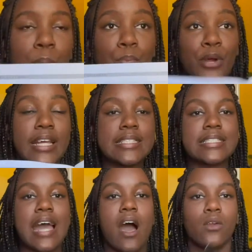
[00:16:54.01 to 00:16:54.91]
breaks
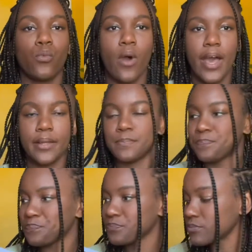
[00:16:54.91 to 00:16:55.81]
down what
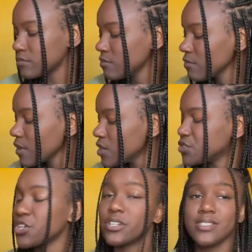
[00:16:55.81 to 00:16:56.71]

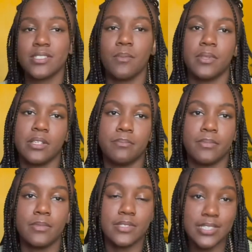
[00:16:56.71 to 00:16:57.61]
certain symbolism
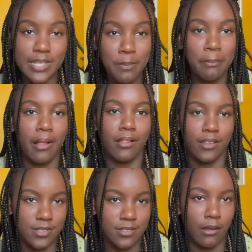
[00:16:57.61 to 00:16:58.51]

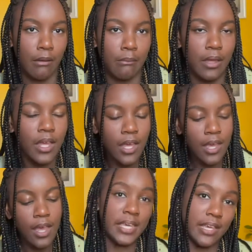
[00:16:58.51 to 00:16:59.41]
symbolism
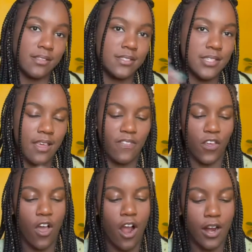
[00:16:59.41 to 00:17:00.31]
means in the
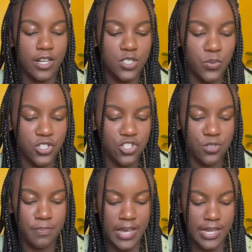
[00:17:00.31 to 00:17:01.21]
cards,
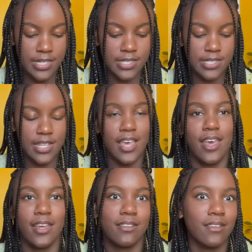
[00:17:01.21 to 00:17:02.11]
which makes
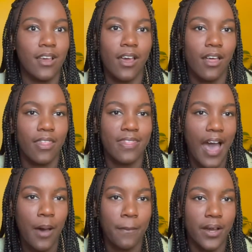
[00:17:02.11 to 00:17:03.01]
it
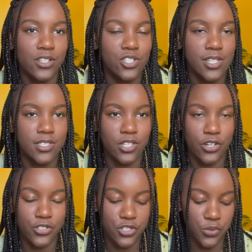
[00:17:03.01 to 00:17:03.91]
that much
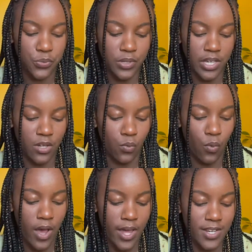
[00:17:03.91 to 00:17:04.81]
easier to read
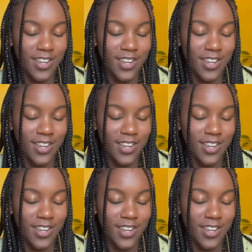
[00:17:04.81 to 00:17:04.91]
what